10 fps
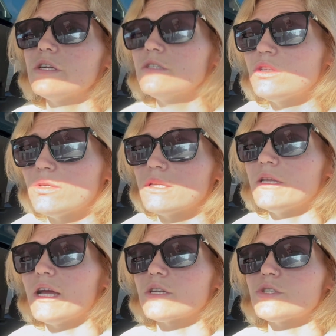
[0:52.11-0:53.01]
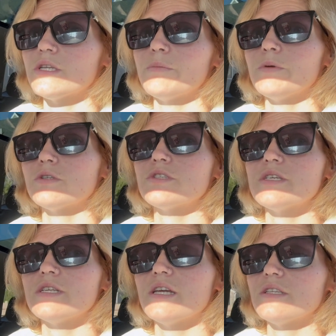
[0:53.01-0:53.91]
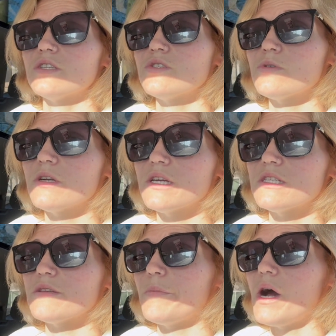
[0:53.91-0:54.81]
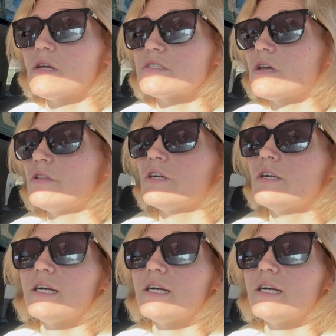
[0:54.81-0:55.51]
You can actually purchase it at the store. It is a box color.